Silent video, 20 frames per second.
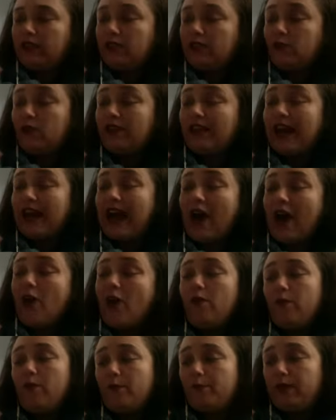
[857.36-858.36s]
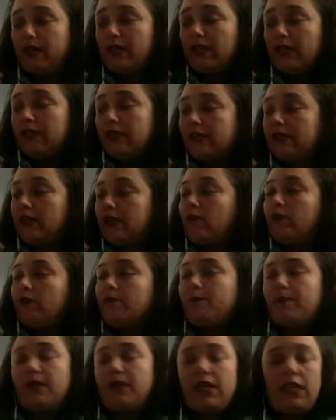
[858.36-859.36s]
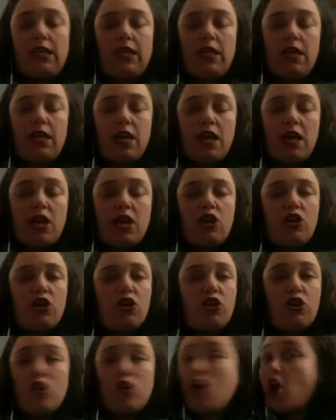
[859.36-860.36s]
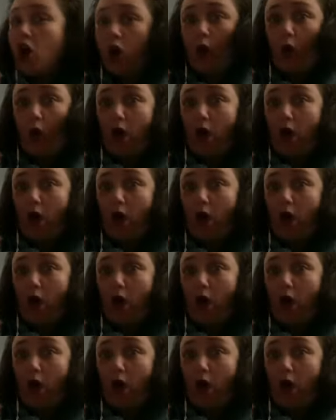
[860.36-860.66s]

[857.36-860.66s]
Without bees, there would be no